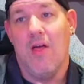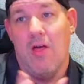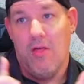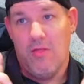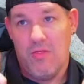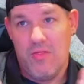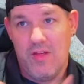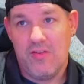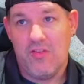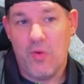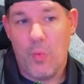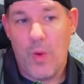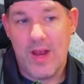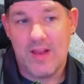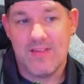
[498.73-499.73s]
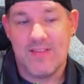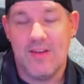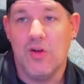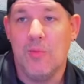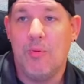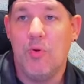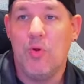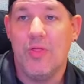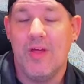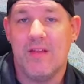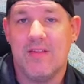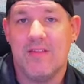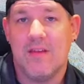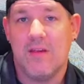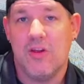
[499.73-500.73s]
this is a way to still pull
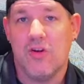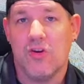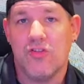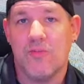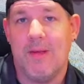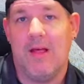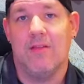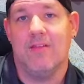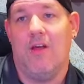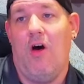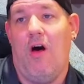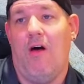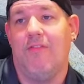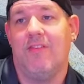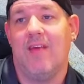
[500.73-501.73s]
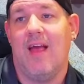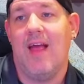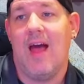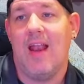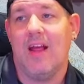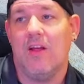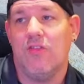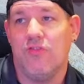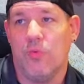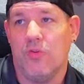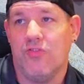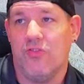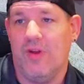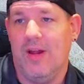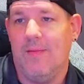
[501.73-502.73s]
your spells off. Psionic
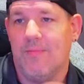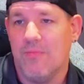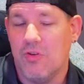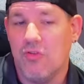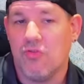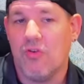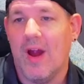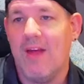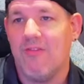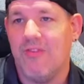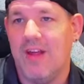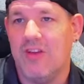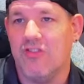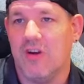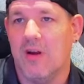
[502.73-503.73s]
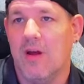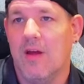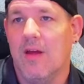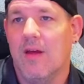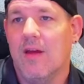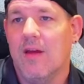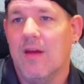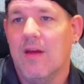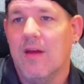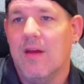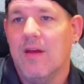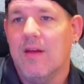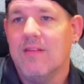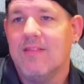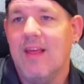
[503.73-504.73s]
Sorcery. Great feature.
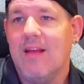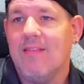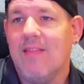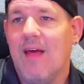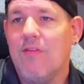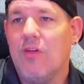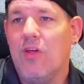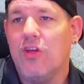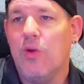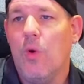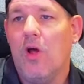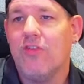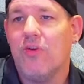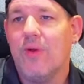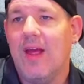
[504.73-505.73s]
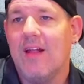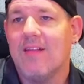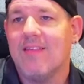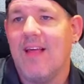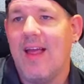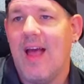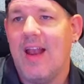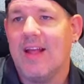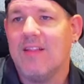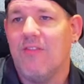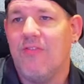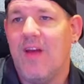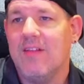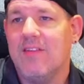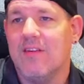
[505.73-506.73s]
6th level, you also get Psionic
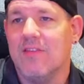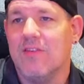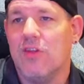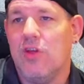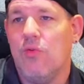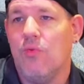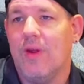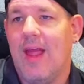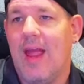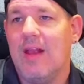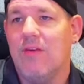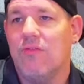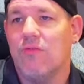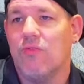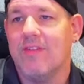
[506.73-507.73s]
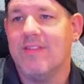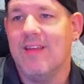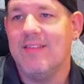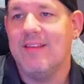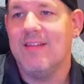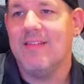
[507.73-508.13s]
Defenses. You regain resistance